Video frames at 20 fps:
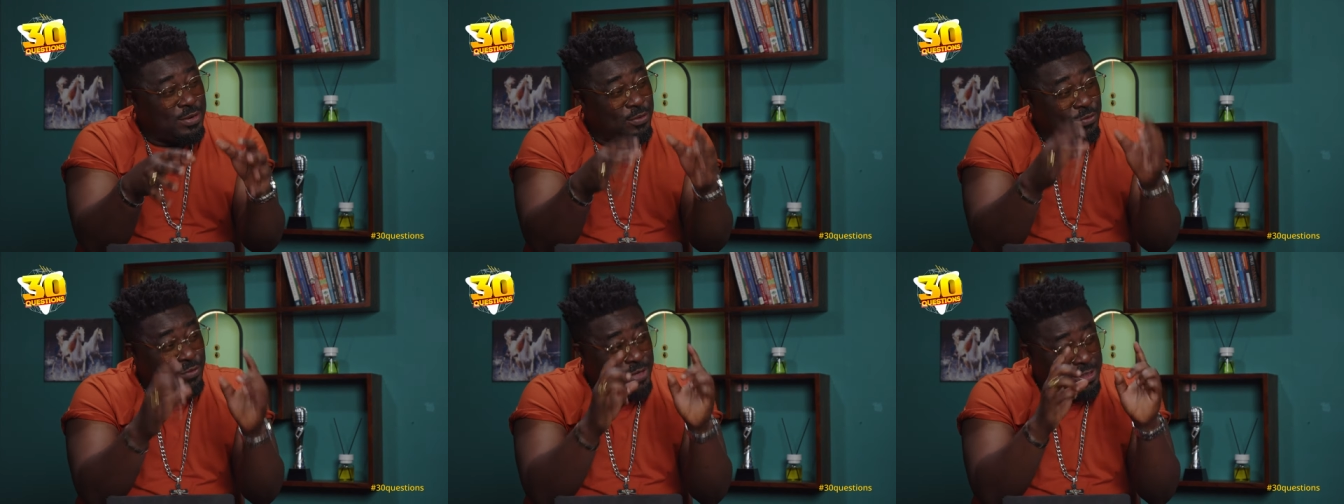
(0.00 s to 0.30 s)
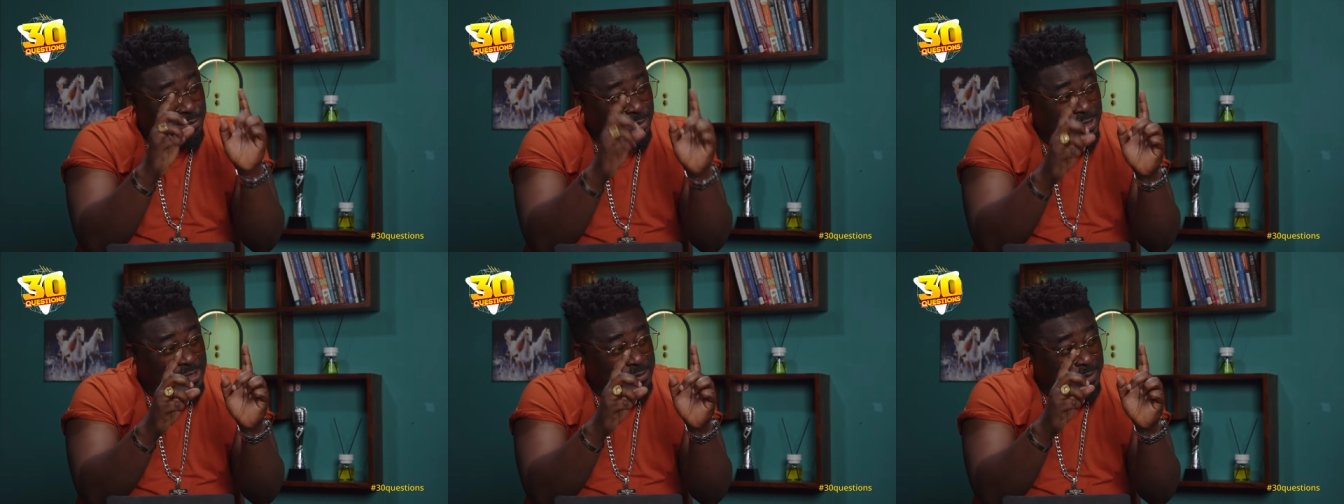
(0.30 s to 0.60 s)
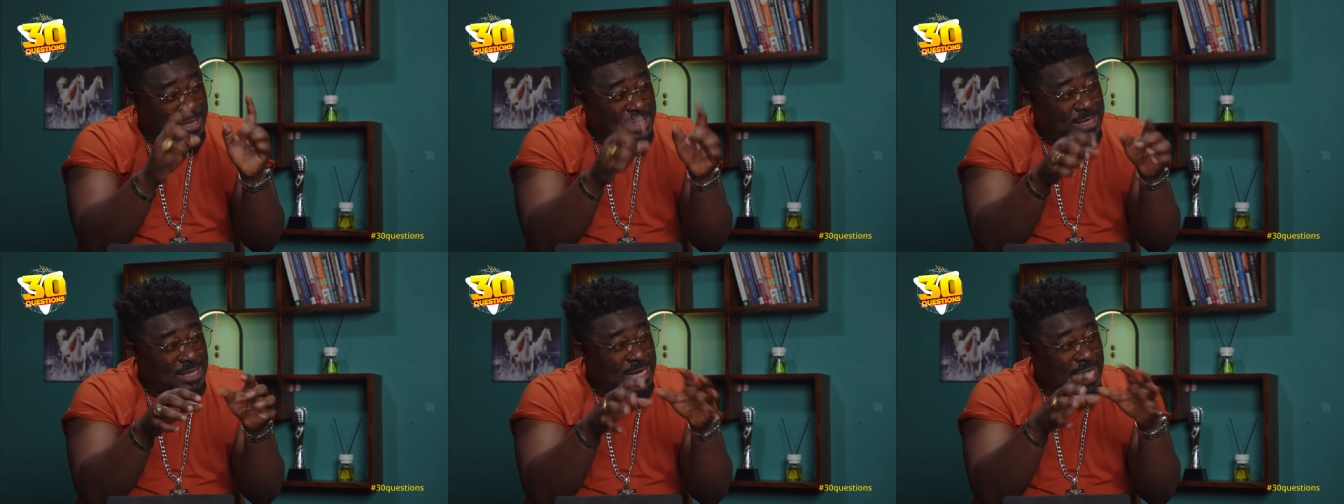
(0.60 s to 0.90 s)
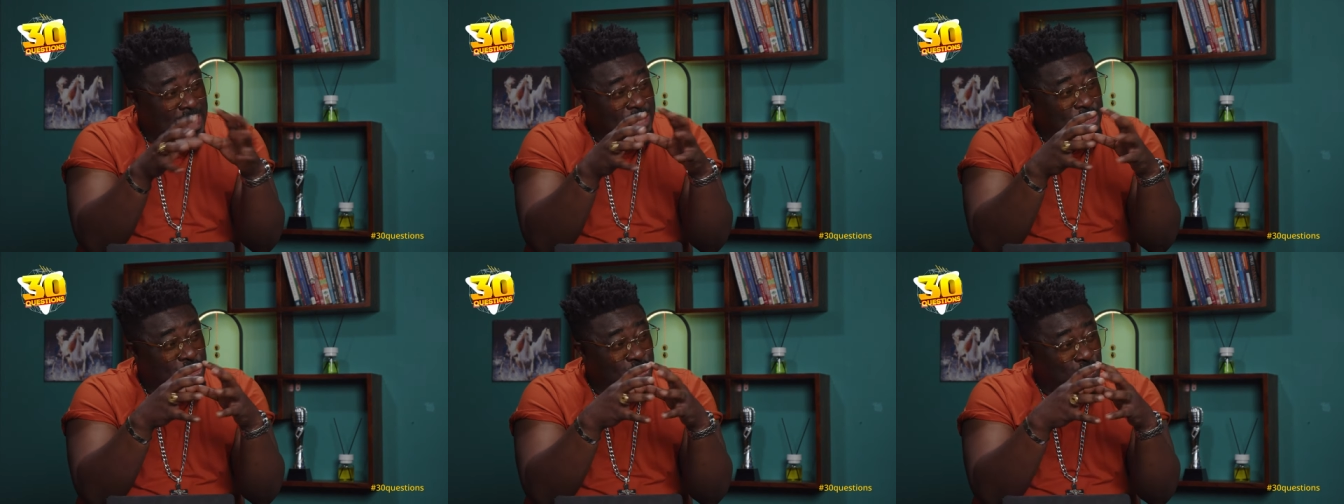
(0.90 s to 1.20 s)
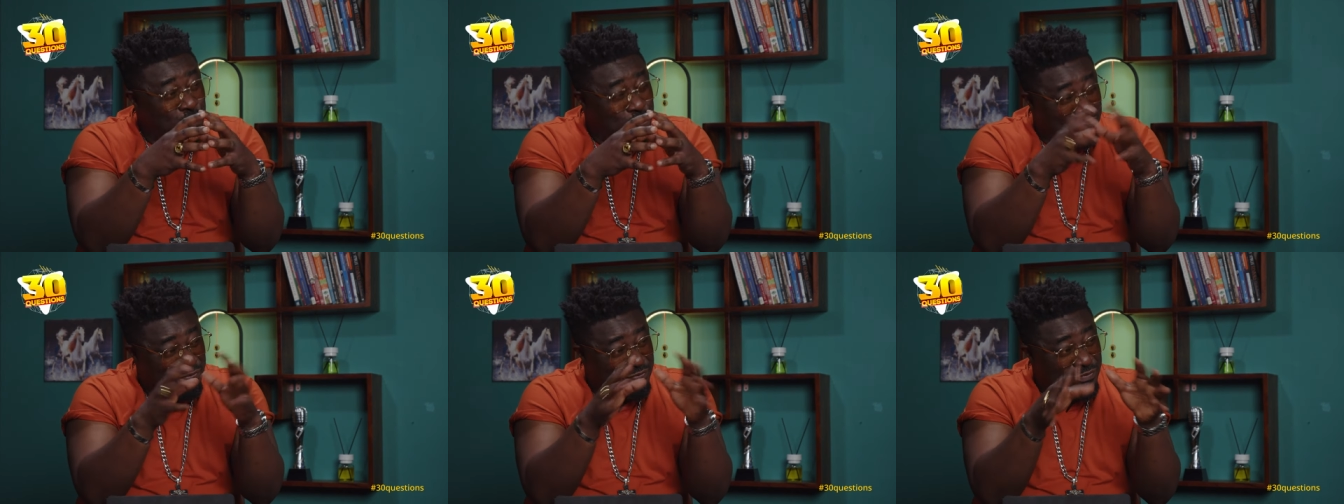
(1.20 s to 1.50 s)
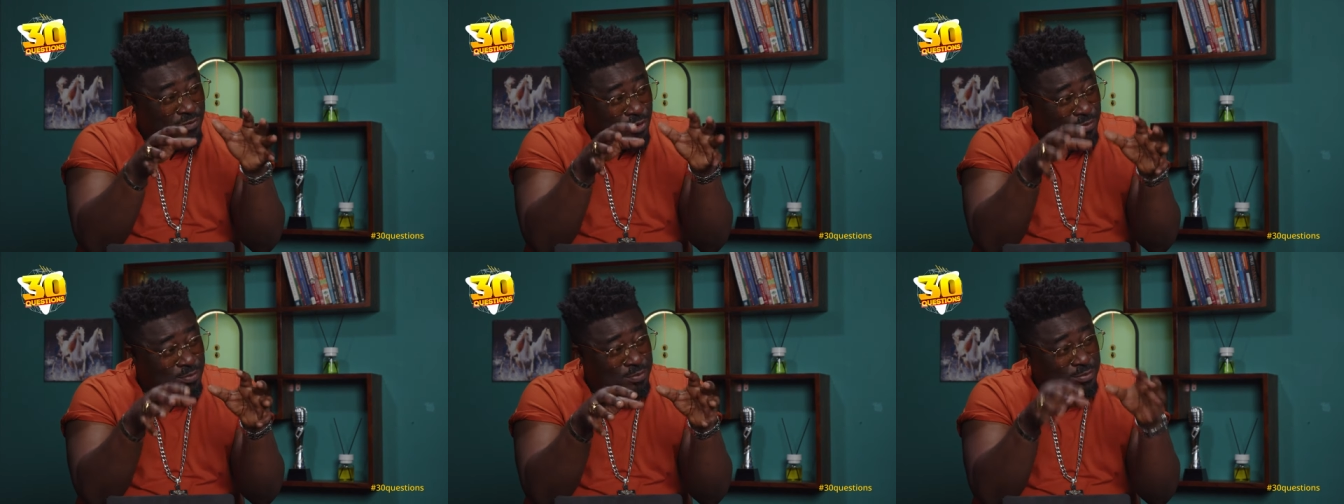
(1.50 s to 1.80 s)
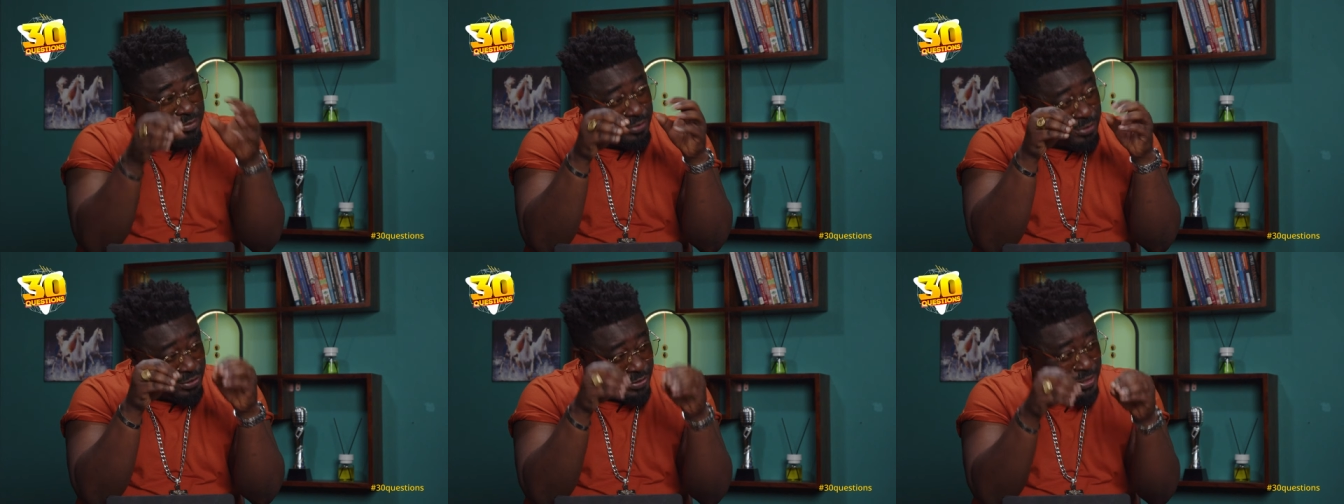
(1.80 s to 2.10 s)
responsibility that you
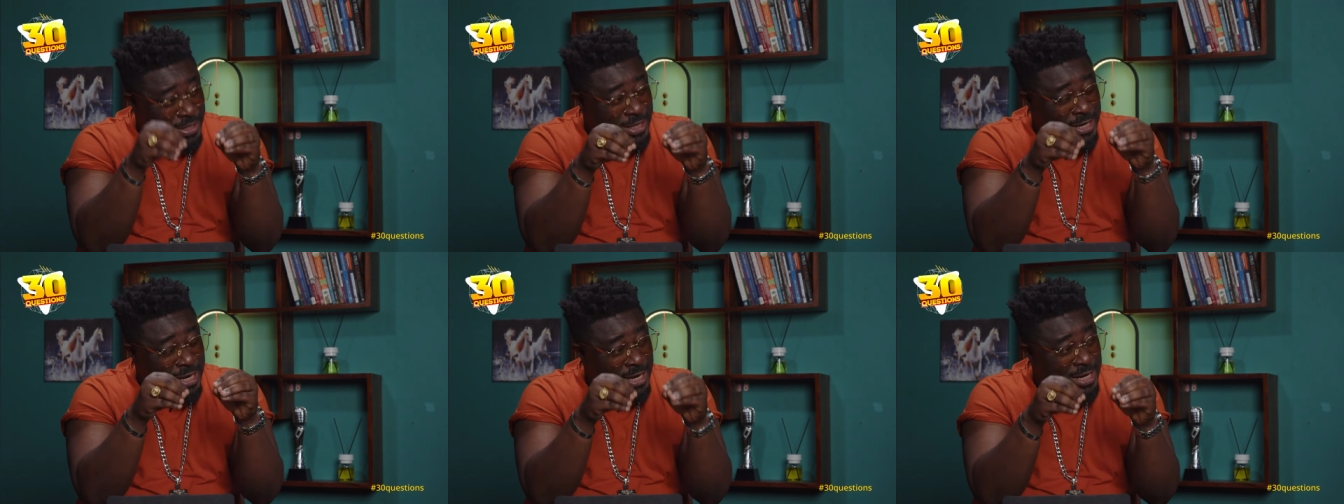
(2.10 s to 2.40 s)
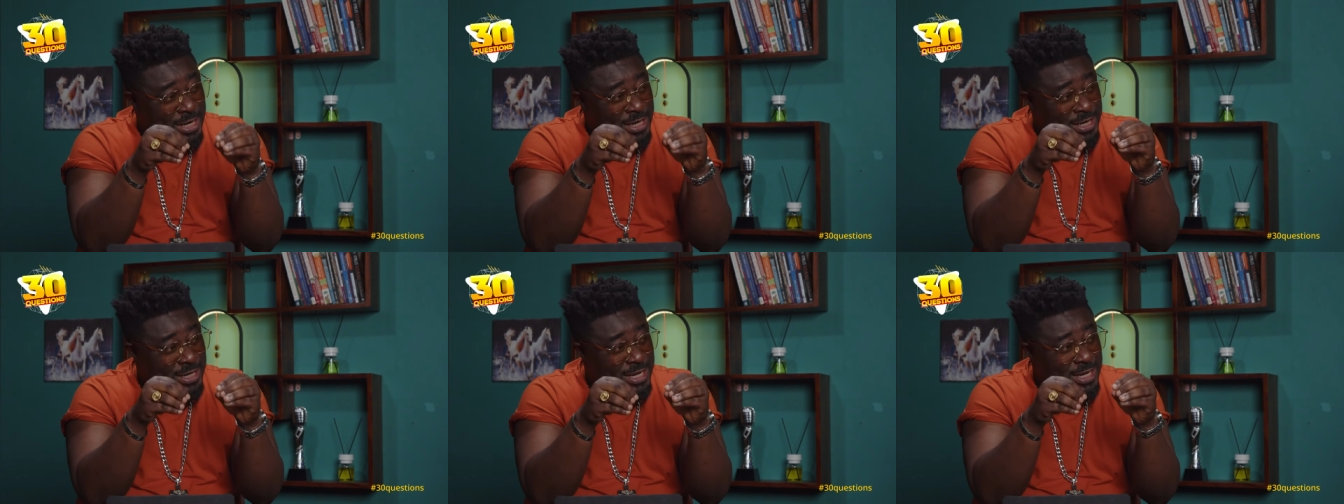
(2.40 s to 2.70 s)
perform today,